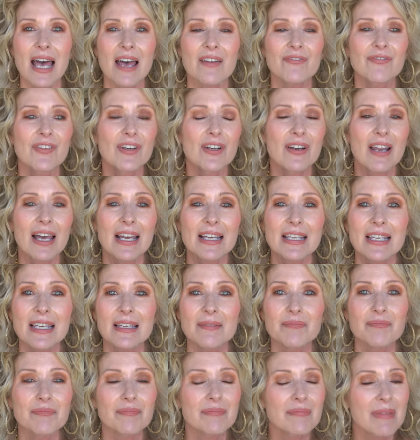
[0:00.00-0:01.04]
I feel like
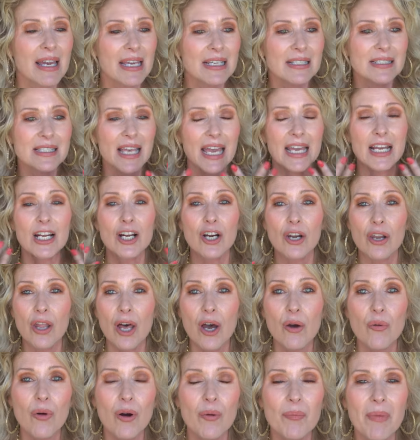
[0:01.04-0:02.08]
it makes a
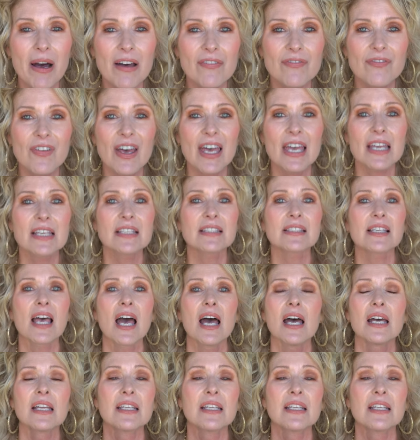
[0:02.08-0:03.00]
glow on my face,